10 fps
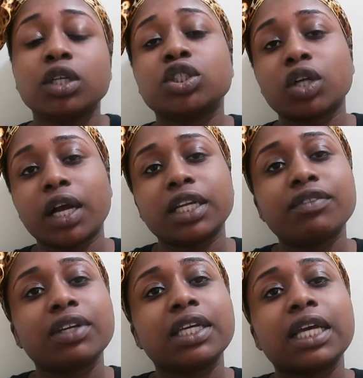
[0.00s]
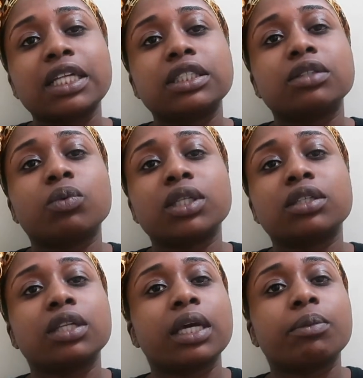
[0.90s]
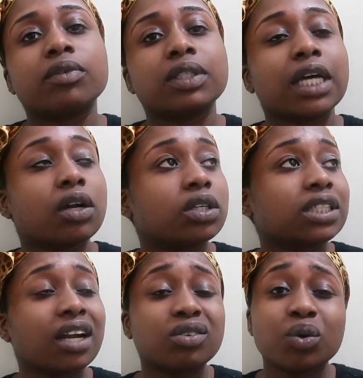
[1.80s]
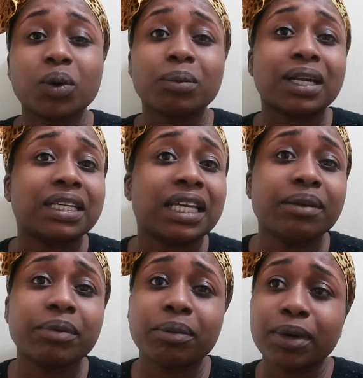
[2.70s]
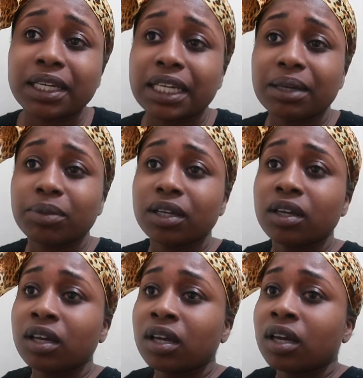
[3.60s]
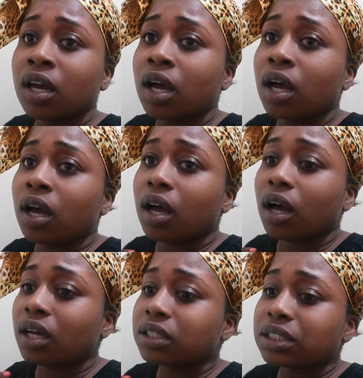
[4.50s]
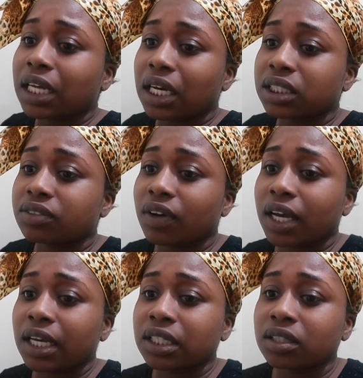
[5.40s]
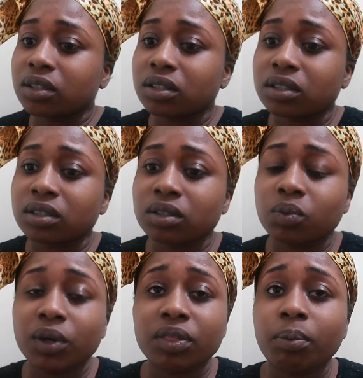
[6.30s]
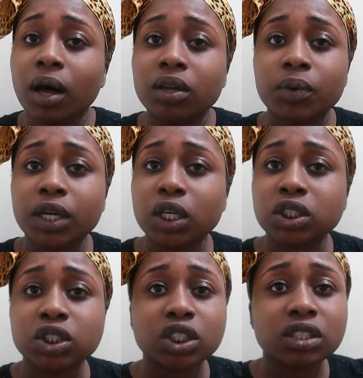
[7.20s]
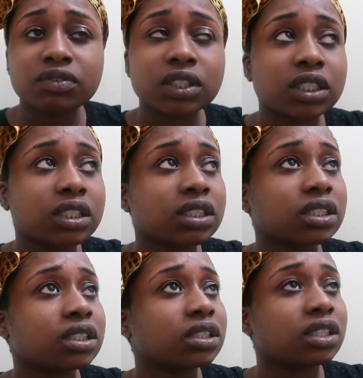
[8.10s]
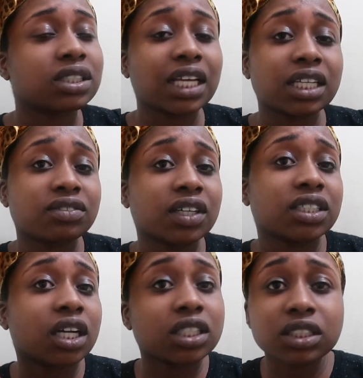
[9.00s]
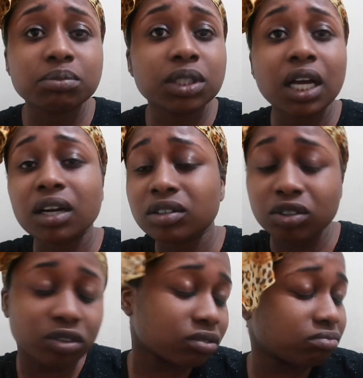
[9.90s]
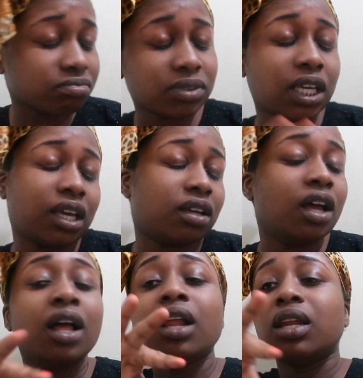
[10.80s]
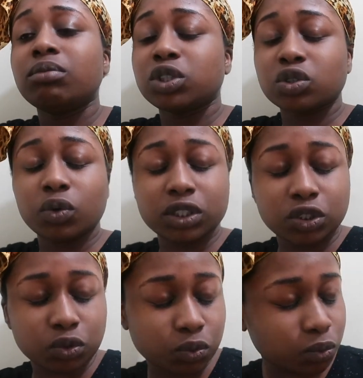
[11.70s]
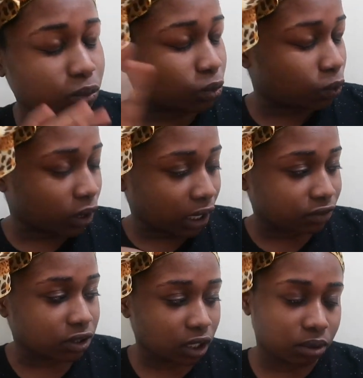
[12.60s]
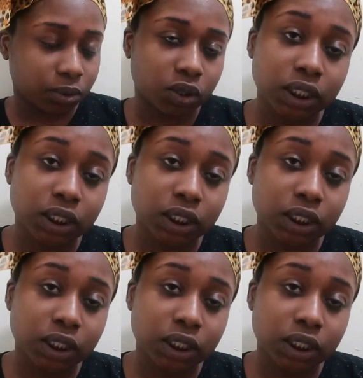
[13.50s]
Sorry, I didn't even get to what the name of the title is. I don't know what I'm gonna name it. I might name it Unsatisfied with Purolator's service, Unsatisfied customer, I don't know. Okay, let me just go into what I have to talk about.